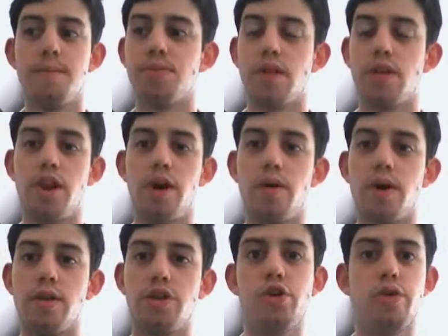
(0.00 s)
you know,
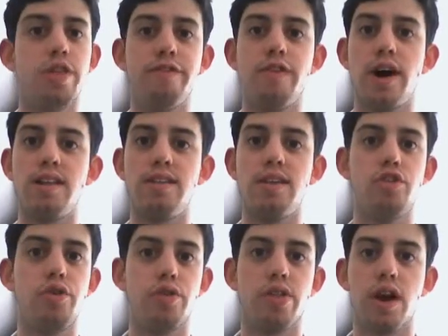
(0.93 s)
during the fight scenes,
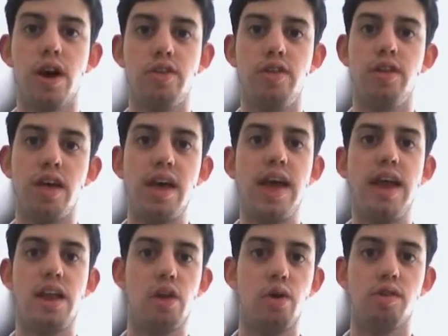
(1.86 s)
during the cutscenes,
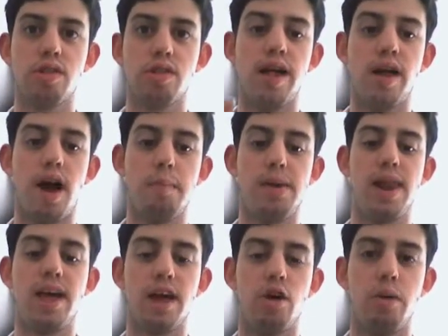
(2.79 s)
it looks like I'm
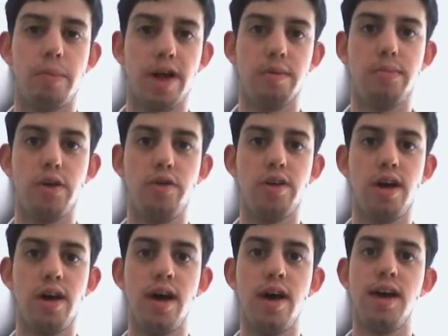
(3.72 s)
playing it on my
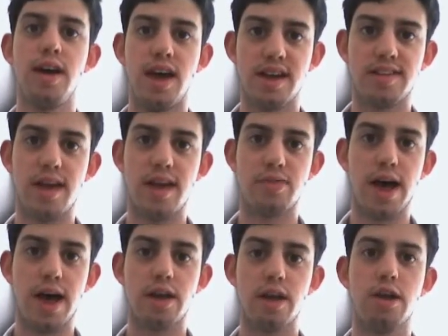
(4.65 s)
computer, except
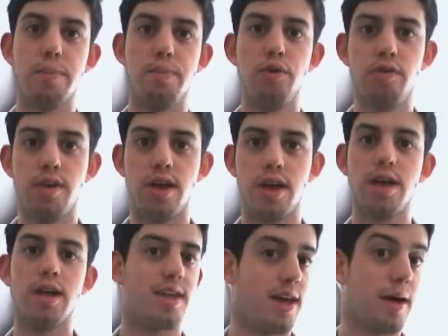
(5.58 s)
that Caboose
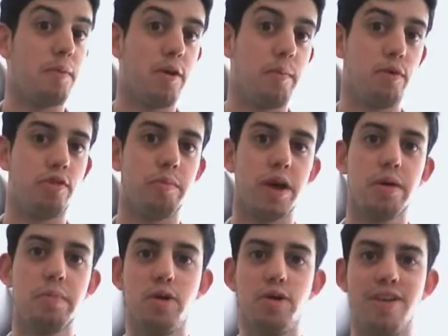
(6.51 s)
here, yep, Caboose is my
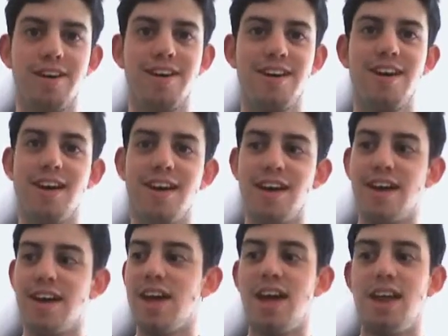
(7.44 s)
computer,
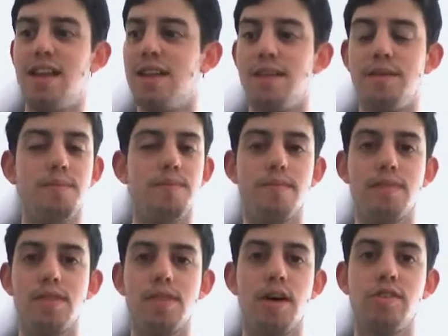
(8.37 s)
it
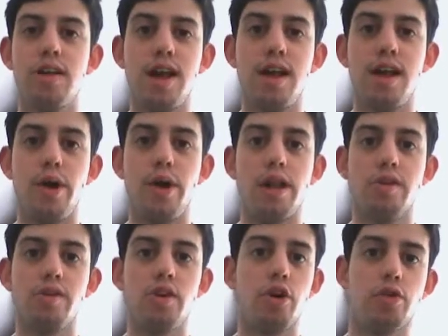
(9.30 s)

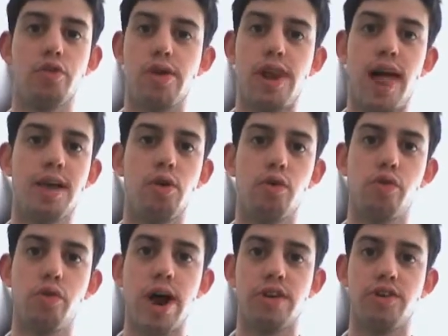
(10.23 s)
doesn't go lag or
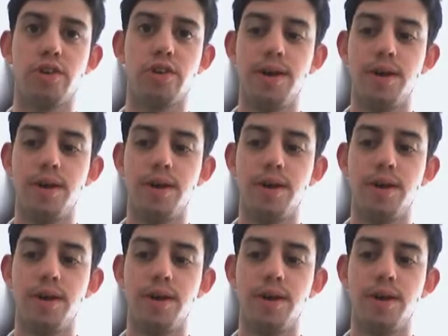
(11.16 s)
crash.